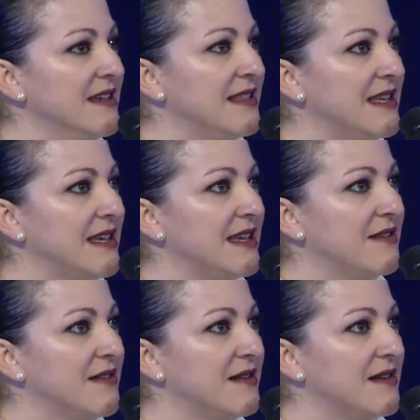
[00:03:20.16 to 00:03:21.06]

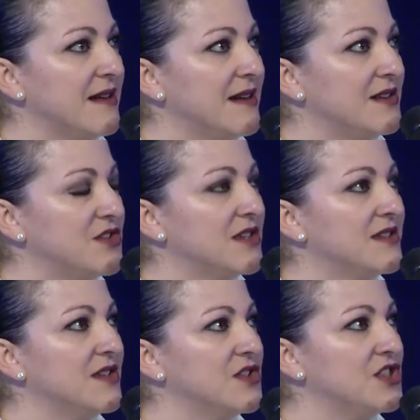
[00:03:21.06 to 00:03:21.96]
the
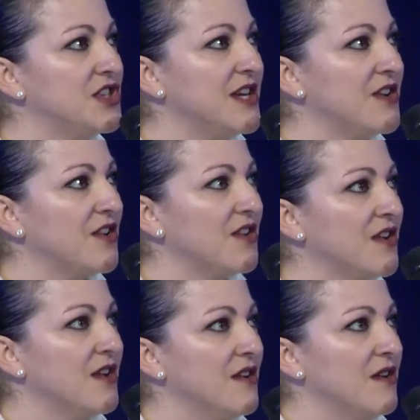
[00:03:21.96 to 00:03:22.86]
just the sheer
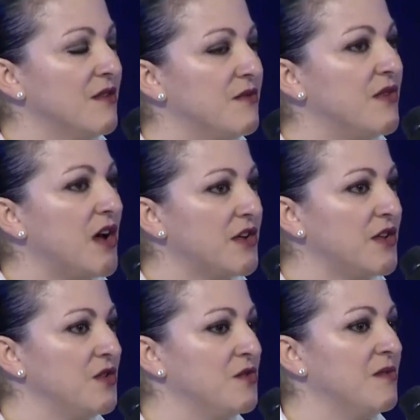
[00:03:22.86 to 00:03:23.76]

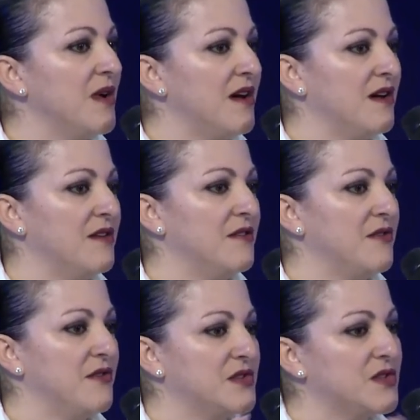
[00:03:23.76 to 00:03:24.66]
volume
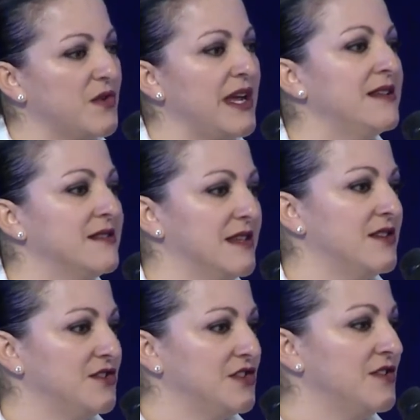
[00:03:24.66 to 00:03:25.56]
of screens
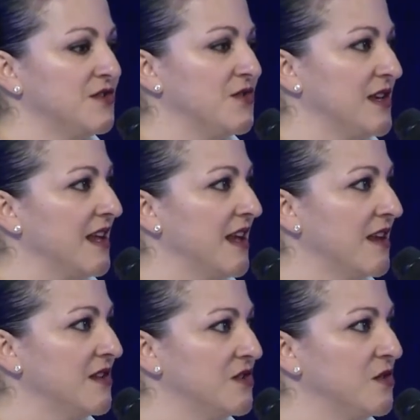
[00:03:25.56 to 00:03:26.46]
that children can
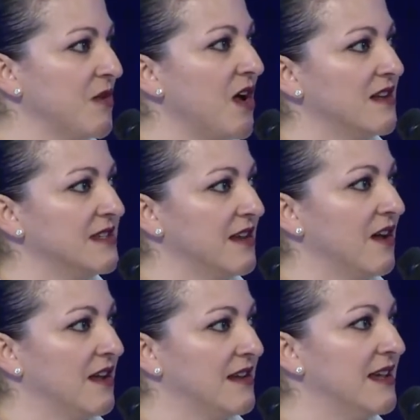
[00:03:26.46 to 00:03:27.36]
consume content
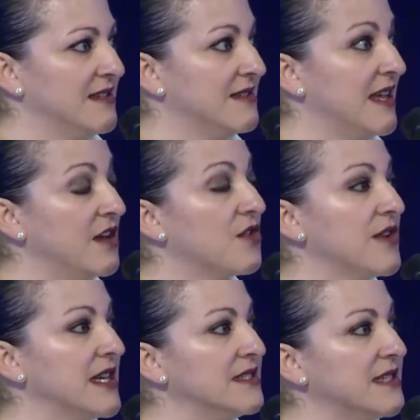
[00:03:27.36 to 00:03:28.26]
on has
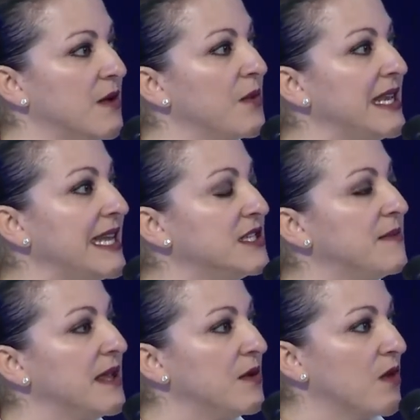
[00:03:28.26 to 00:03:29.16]
increased, and we need to
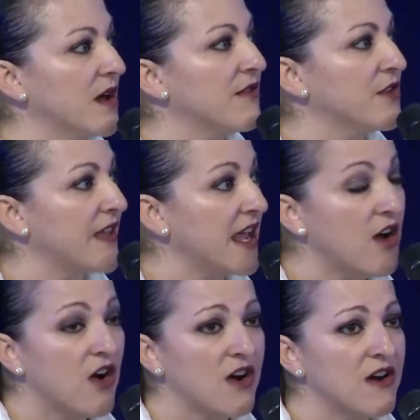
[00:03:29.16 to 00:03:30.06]
be wherever they
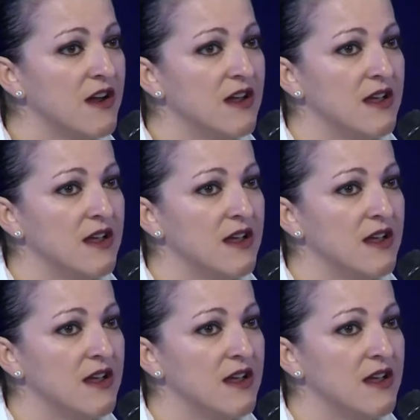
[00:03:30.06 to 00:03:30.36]
are.